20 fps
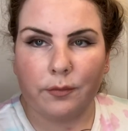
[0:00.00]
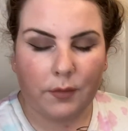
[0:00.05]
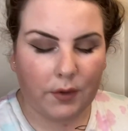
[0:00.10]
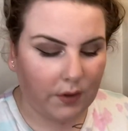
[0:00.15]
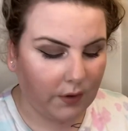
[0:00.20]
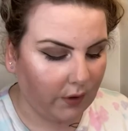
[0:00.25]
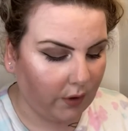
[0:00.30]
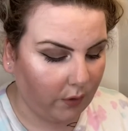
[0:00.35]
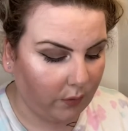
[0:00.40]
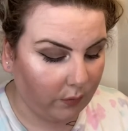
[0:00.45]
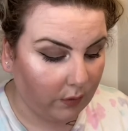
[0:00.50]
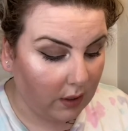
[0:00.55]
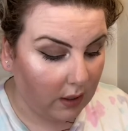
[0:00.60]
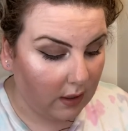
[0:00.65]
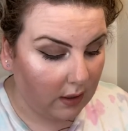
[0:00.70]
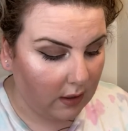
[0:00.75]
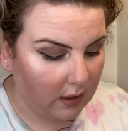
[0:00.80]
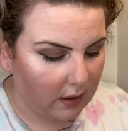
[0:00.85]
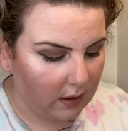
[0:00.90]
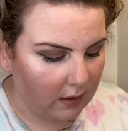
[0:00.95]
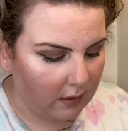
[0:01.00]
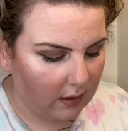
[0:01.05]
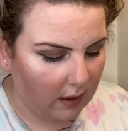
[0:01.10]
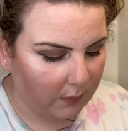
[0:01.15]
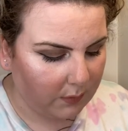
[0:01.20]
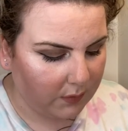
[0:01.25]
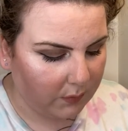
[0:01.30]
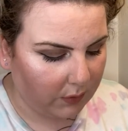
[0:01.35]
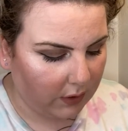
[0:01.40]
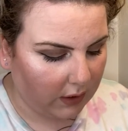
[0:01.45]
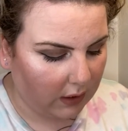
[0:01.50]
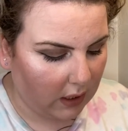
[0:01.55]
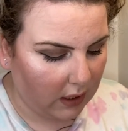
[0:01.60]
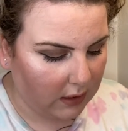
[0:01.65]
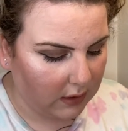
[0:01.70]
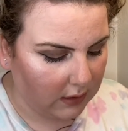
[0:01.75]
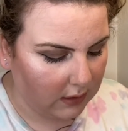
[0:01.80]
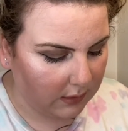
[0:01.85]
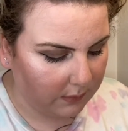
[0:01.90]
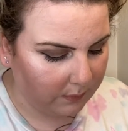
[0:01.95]
So that was really
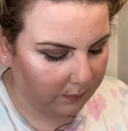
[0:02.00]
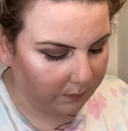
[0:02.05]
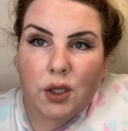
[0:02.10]
nice.